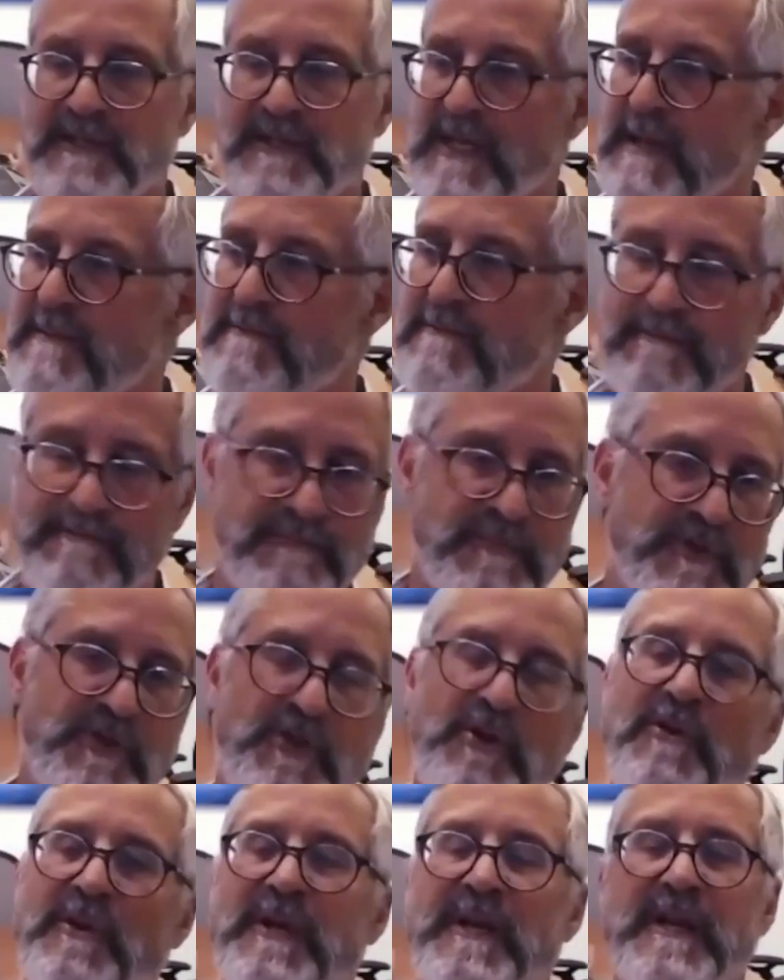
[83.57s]
It's a
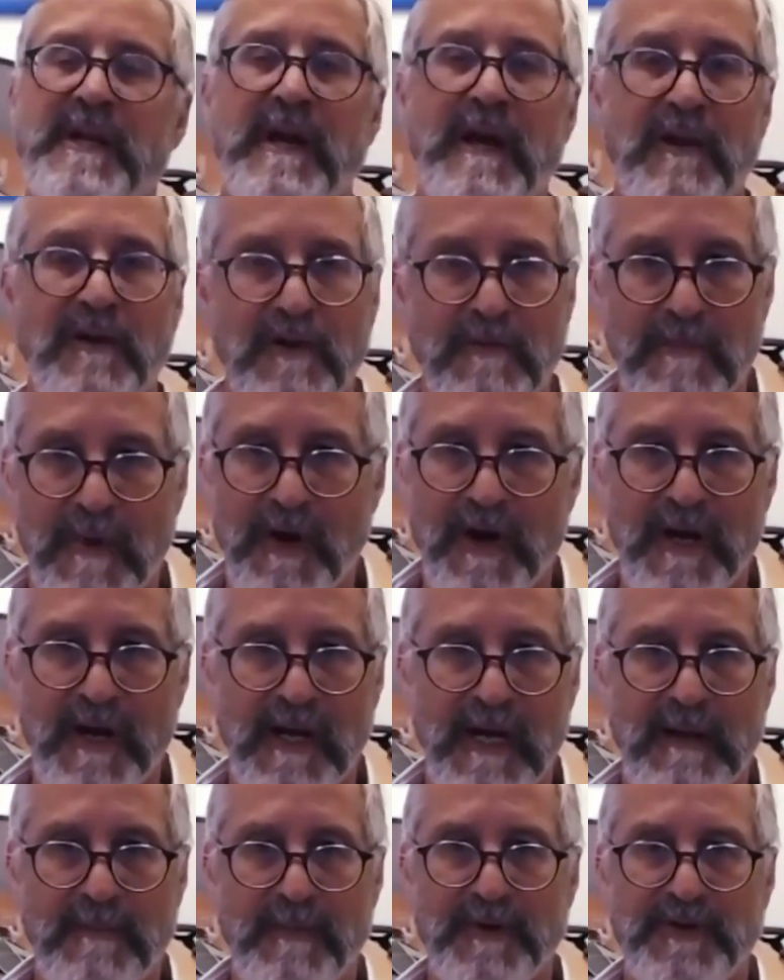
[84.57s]
trillion dollar
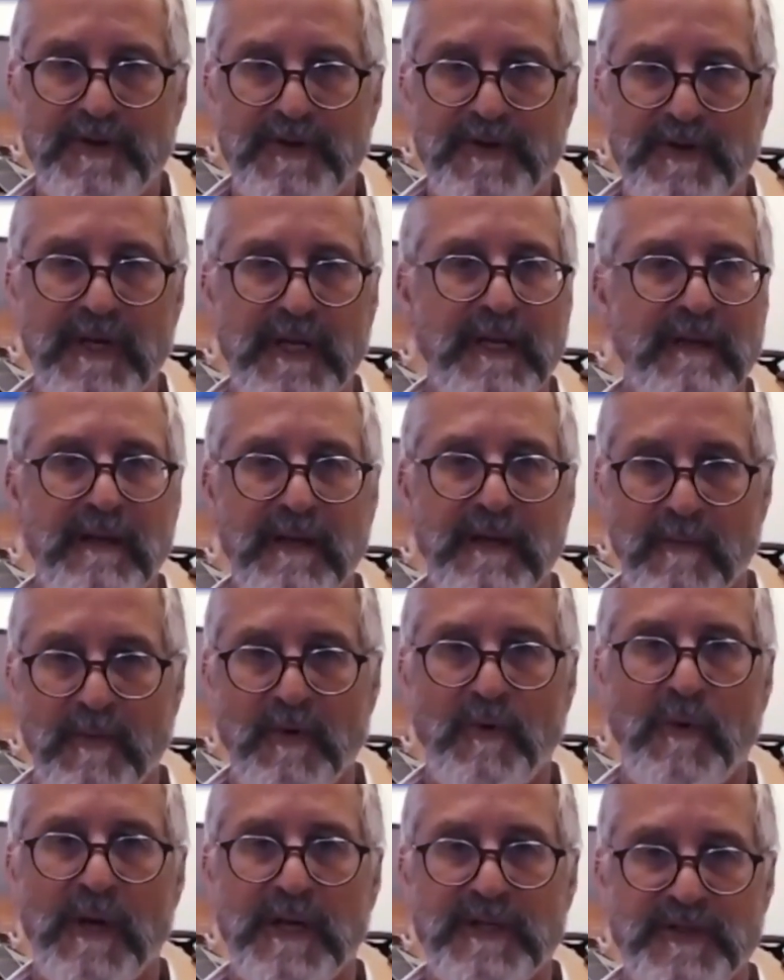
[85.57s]
market opportunity.
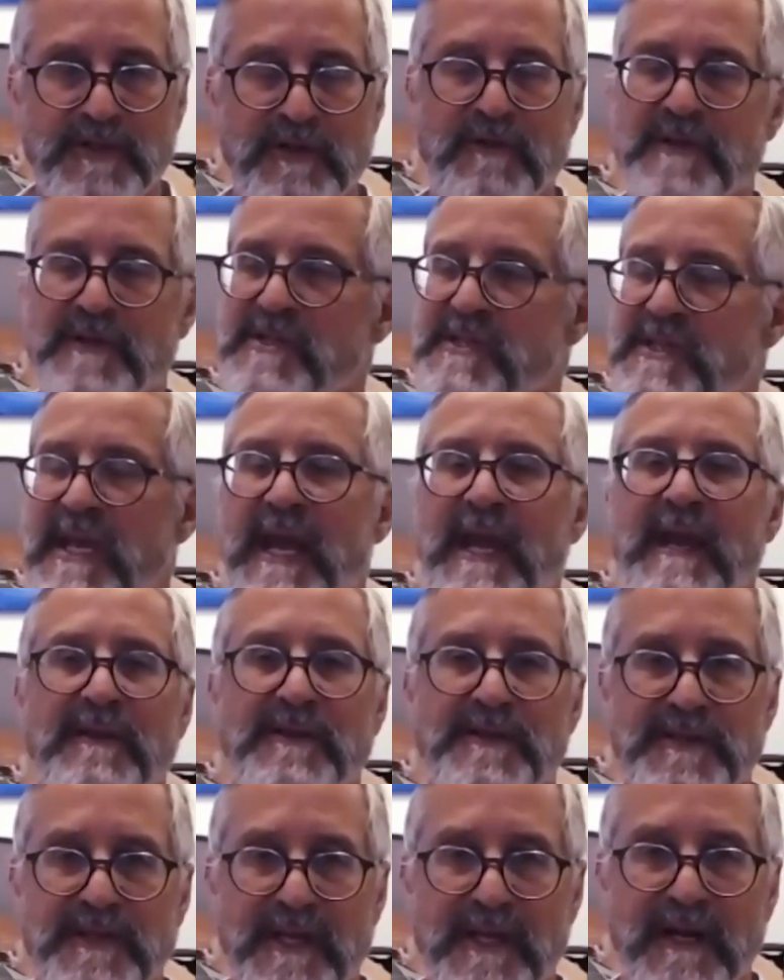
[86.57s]
Matt
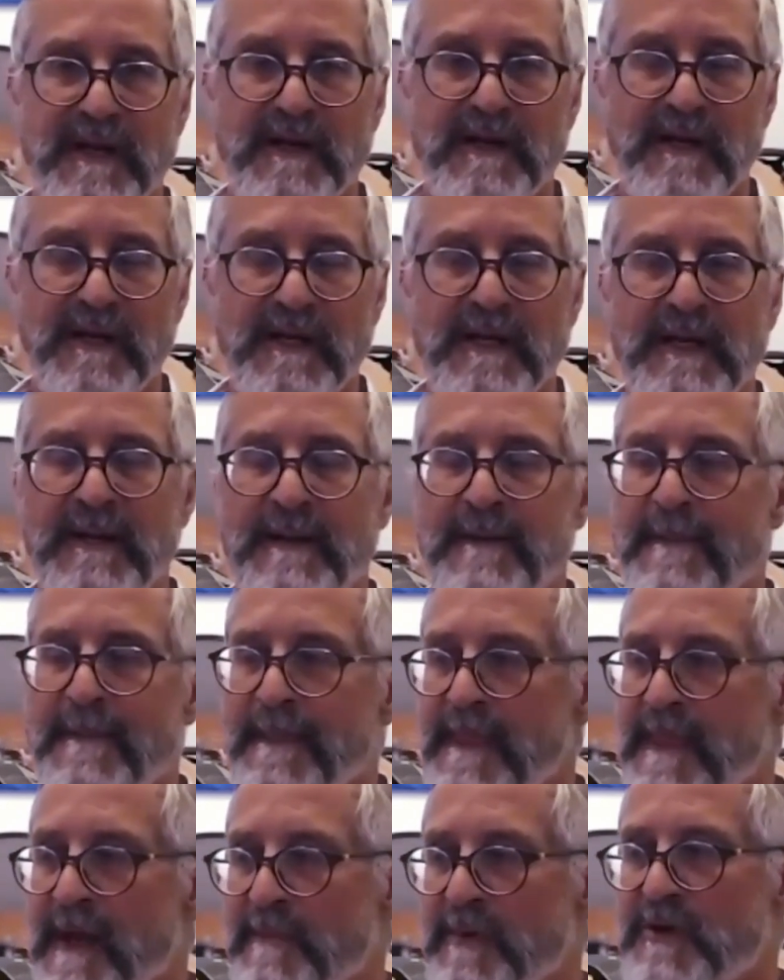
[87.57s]
Diserio is president of
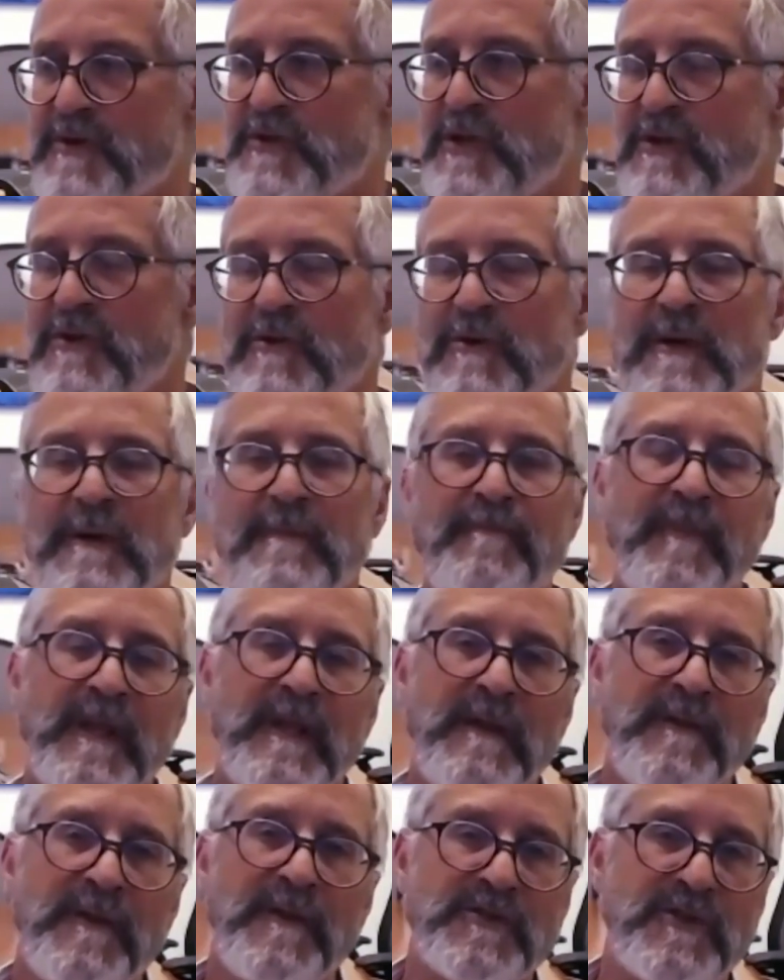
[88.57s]
Water Asset
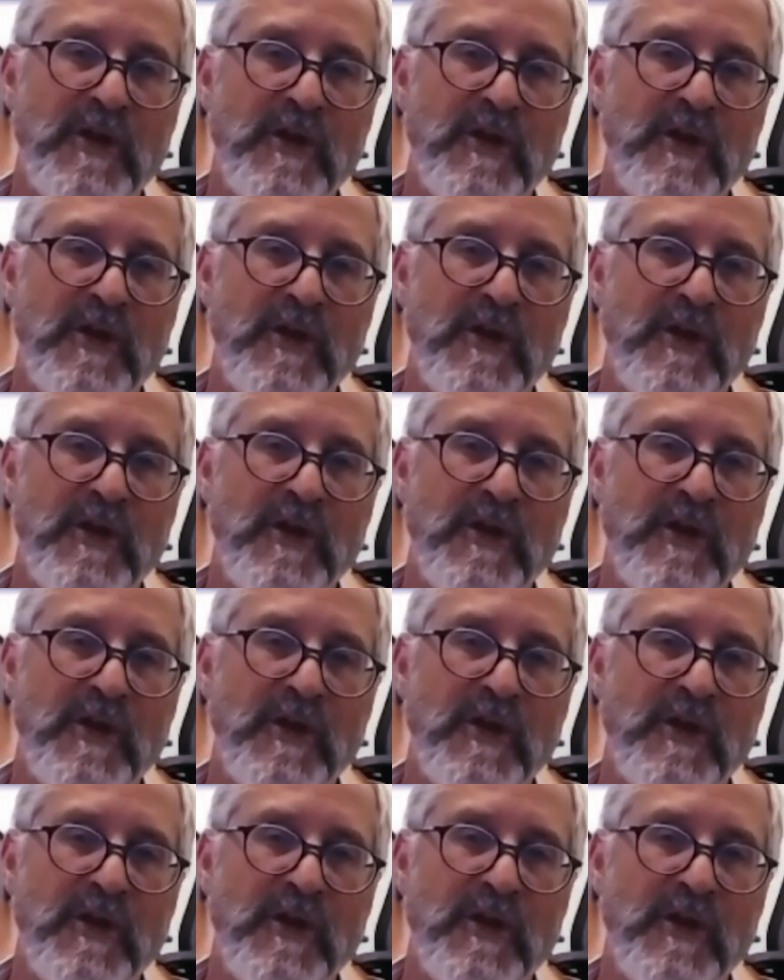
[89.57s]
Management.